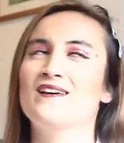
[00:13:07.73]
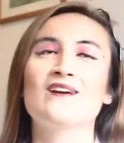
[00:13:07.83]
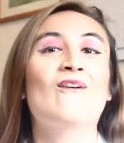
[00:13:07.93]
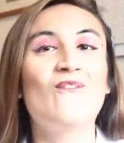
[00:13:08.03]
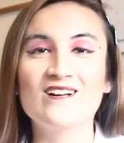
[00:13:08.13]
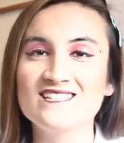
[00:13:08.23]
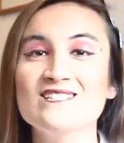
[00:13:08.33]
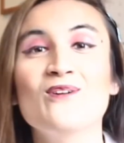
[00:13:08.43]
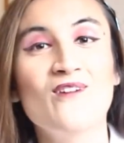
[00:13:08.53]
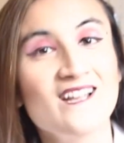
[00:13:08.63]
do you
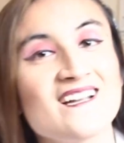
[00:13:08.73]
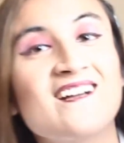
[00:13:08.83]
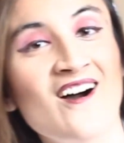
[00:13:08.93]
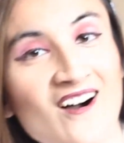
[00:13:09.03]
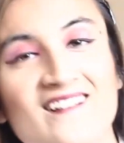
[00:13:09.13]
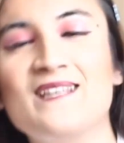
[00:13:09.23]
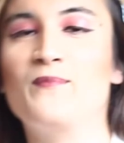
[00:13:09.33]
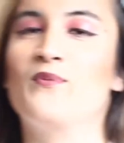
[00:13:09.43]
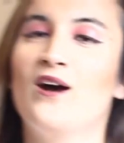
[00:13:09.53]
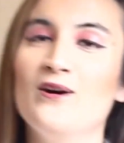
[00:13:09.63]
want to call it,
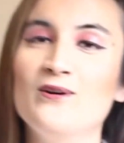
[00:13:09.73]
bro?